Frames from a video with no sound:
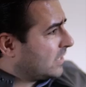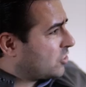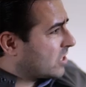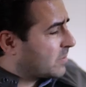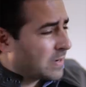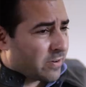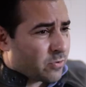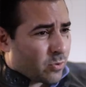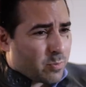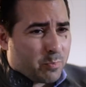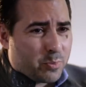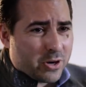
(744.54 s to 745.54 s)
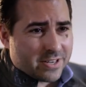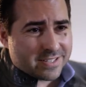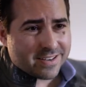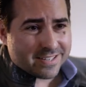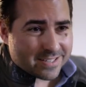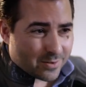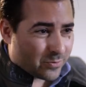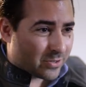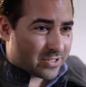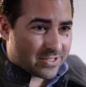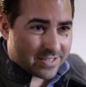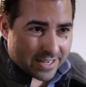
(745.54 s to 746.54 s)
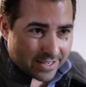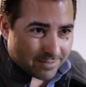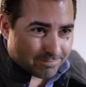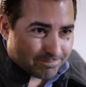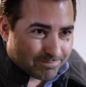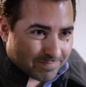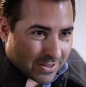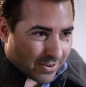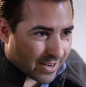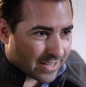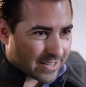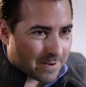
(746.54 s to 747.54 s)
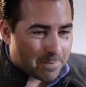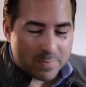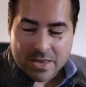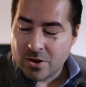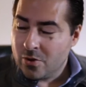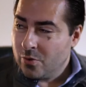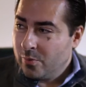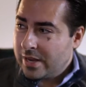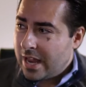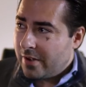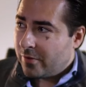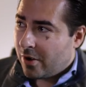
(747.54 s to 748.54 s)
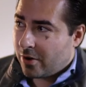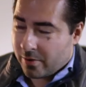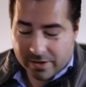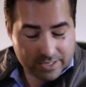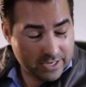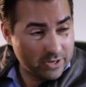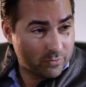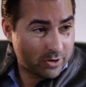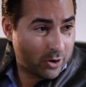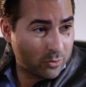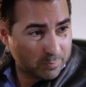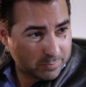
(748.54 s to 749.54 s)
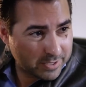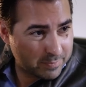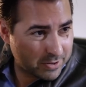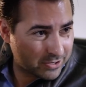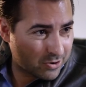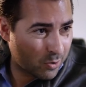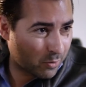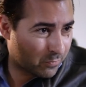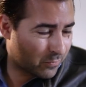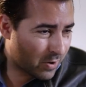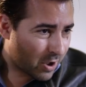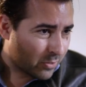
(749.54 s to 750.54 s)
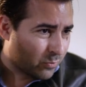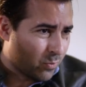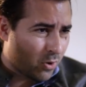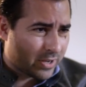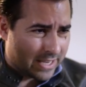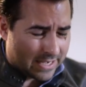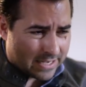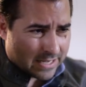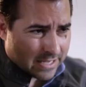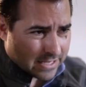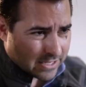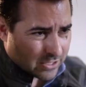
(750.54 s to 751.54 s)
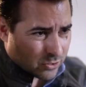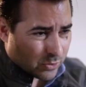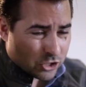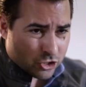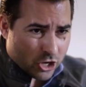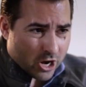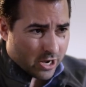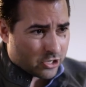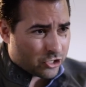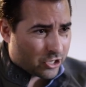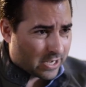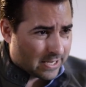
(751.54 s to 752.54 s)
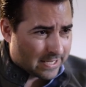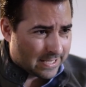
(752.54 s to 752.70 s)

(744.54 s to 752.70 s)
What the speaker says: gentlemen, I've got a brilliant idea for a scene, all right? We have our hero, played by Colin Firth, walk in to a church